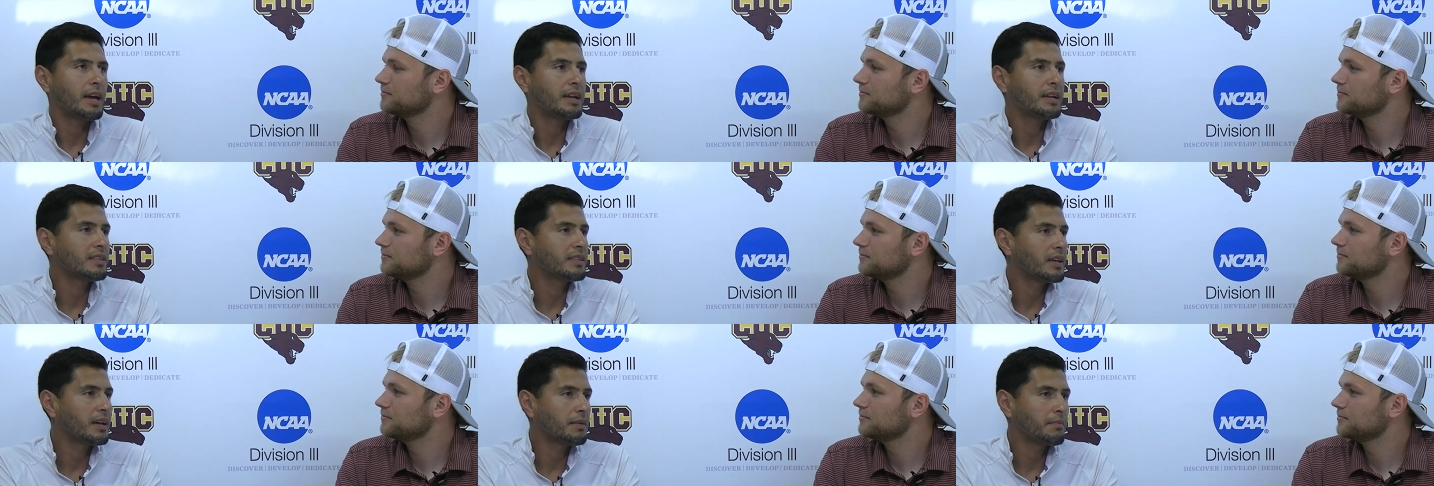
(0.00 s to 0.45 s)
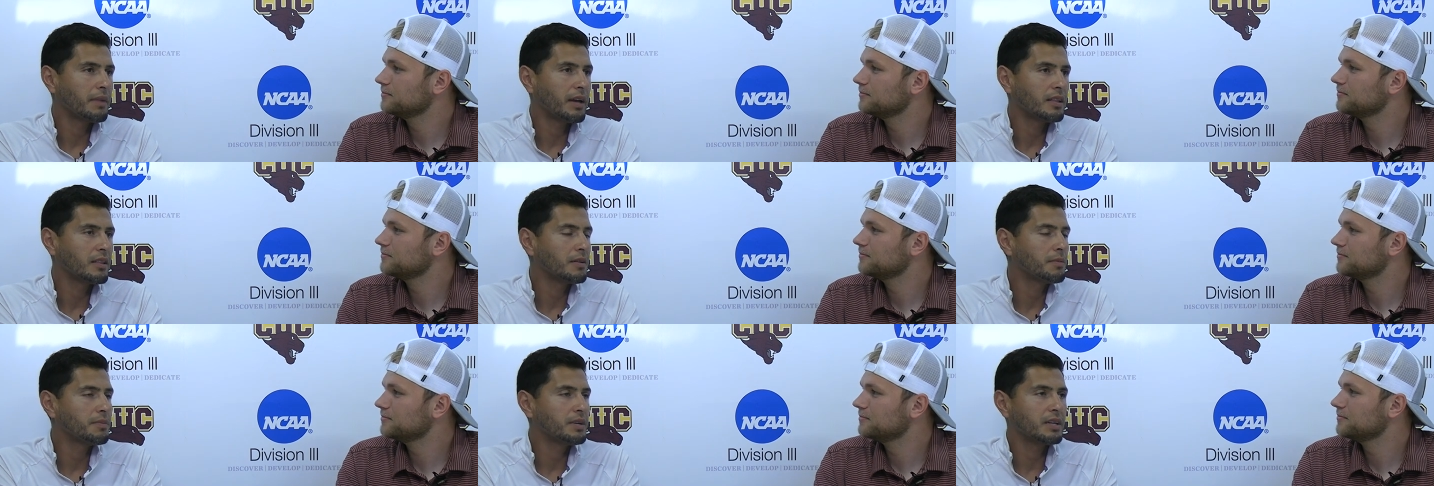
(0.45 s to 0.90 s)
Speaker 1: anything,
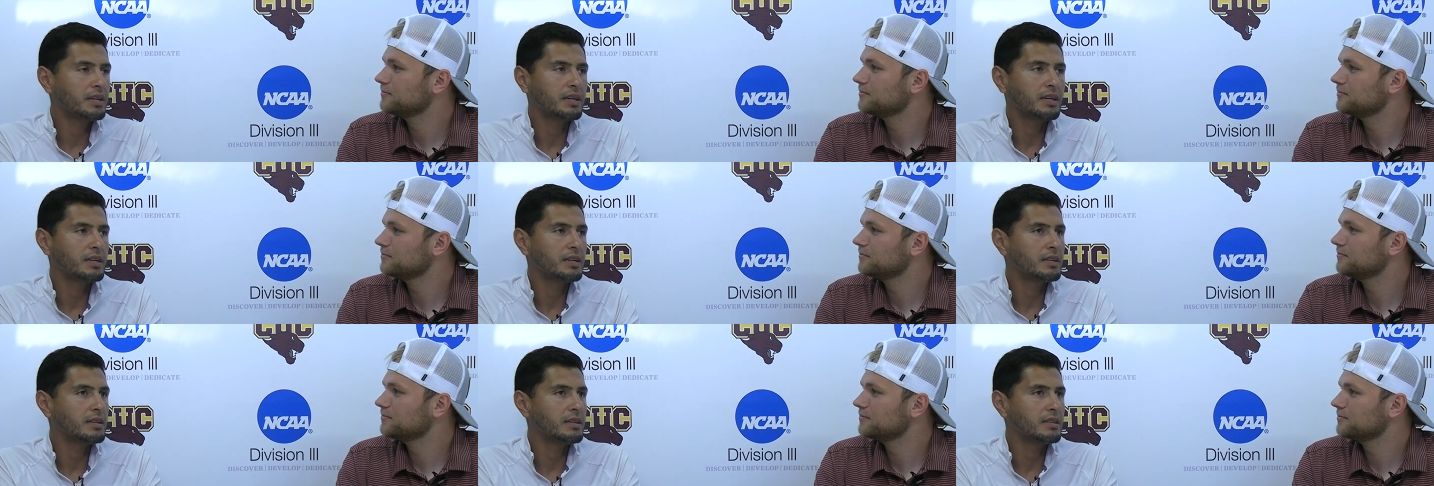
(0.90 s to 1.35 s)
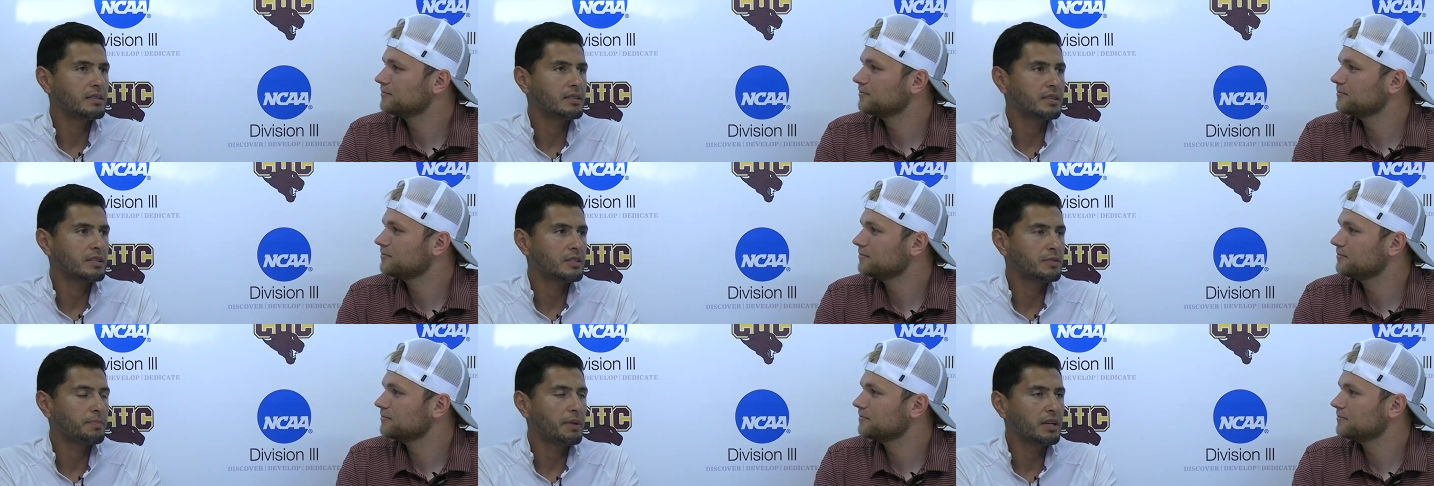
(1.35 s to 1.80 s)
mainly
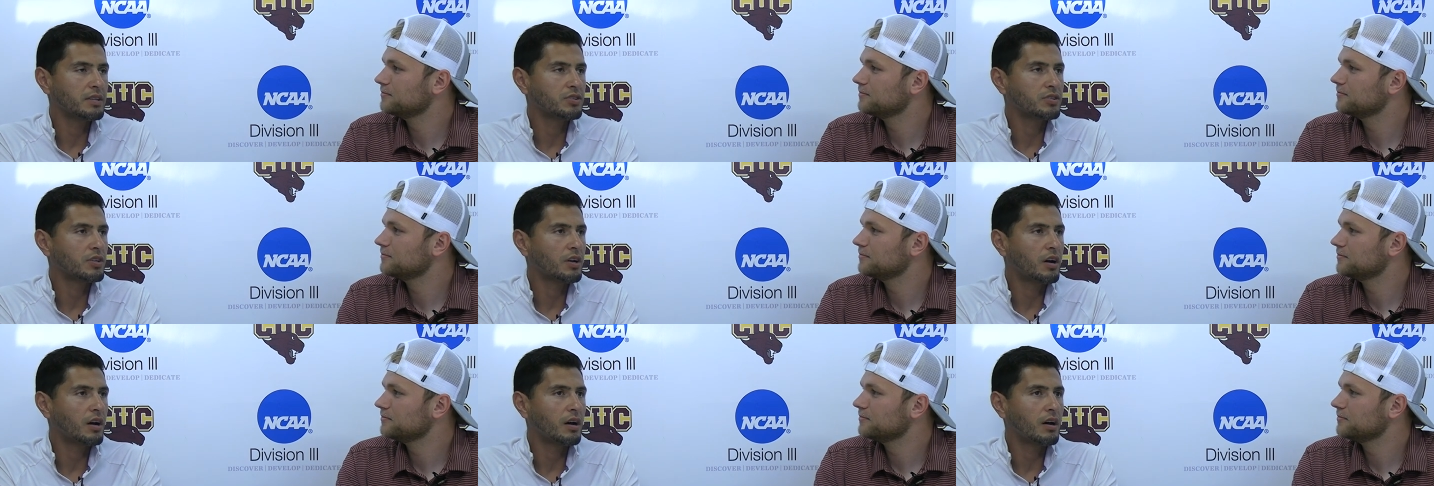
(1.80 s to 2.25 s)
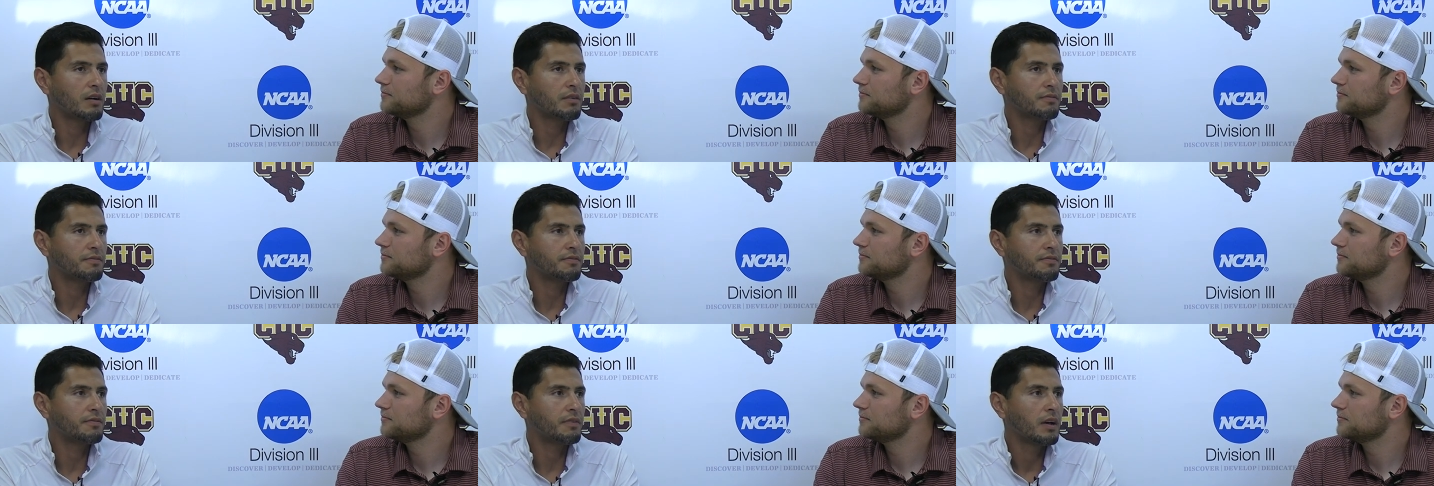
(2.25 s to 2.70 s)
because it's based
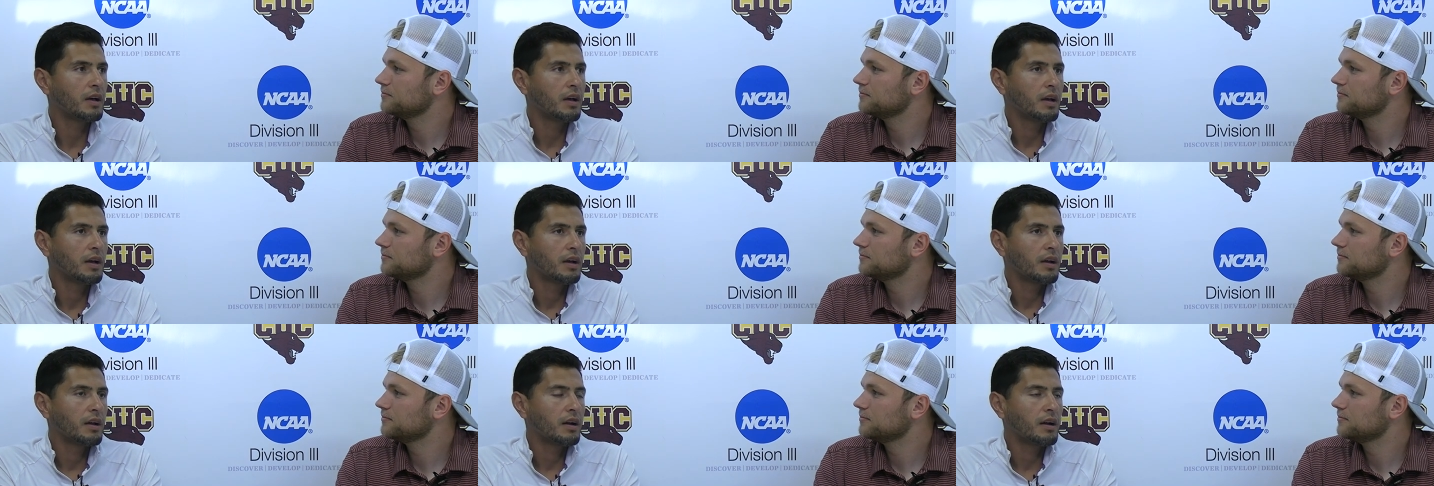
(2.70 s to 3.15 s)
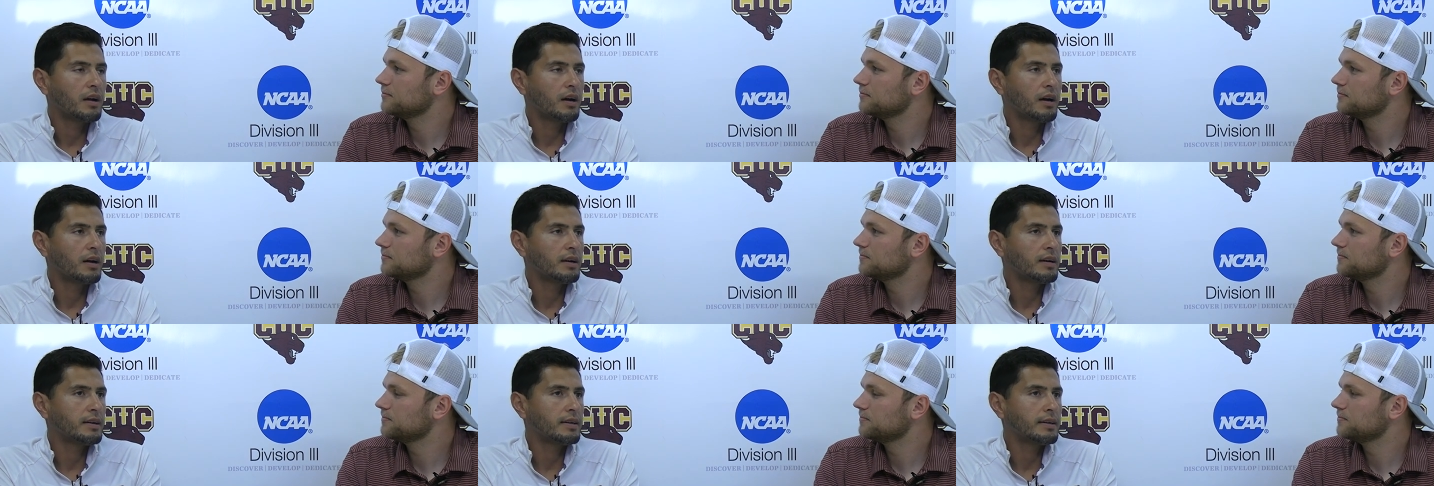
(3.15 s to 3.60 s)
off
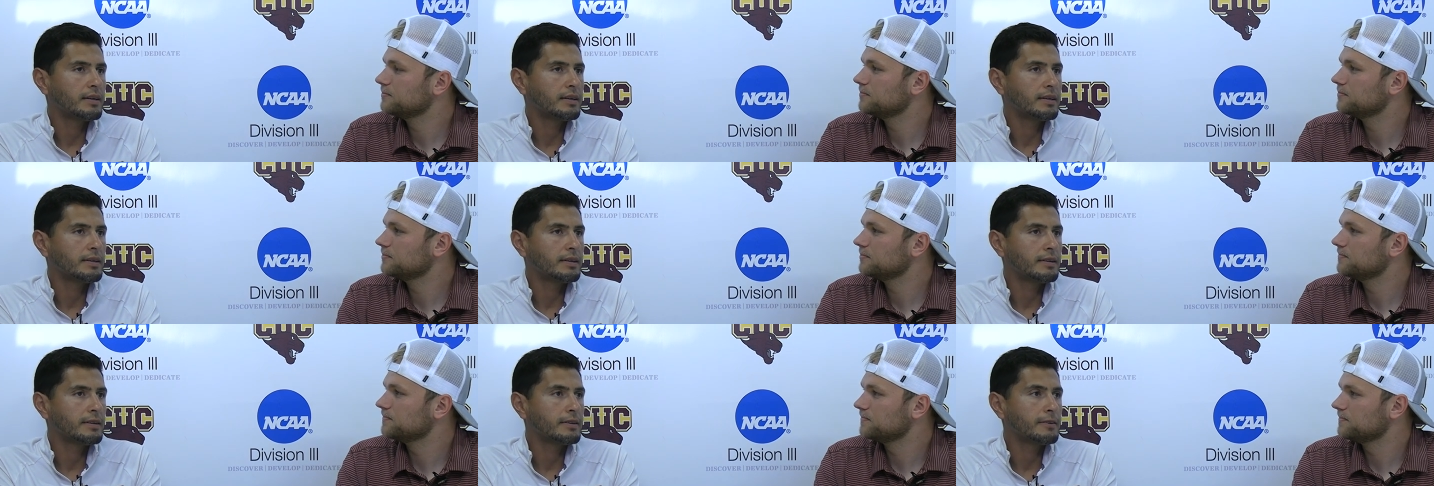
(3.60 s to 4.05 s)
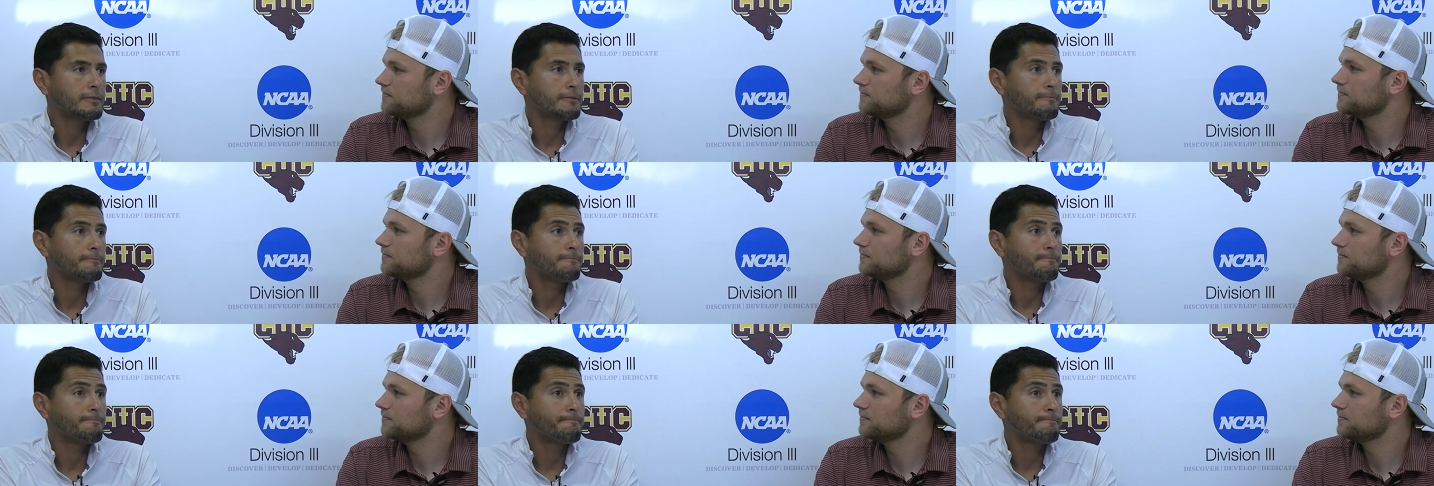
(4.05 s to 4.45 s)
uh,